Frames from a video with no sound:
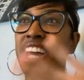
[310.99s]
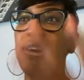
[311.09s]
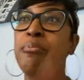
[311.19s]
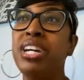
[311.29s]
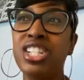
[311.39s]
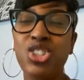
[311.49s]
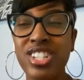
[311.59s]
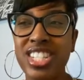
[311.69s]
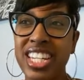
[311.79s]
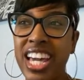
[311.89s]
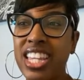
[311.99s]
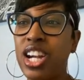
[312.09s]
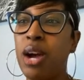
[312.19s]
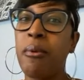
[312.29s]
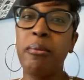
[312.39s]
ministry together,
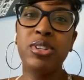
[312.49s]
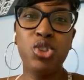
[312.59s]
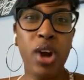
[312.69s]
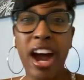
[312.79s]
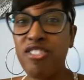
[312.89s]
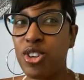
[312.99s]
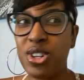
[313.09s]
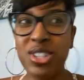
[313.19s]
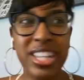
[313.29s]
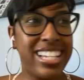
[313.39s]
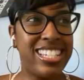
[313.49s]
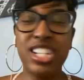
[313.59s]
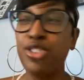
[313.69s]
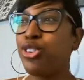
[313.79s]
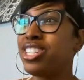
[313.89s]
and we would travel like to
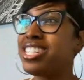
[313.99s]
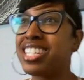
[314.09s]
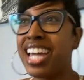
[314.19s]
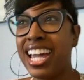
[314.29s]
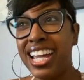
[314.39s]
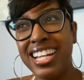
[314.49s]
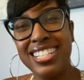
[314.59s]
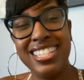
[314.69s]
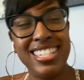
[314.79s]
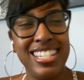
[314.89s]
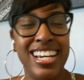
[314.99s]
different states